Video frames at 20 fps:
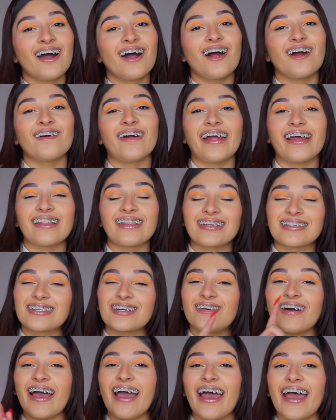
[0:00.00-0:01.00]
All right, let's
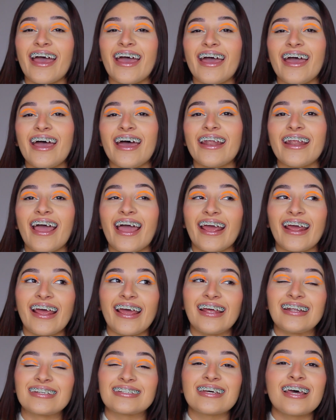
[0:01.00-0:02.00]
go ahead
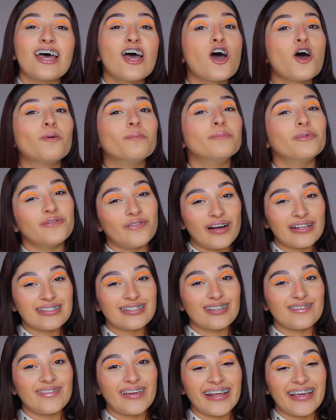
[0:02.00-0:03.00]
and move on
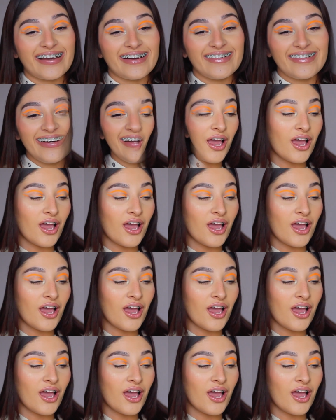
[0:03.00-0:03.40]
to the video.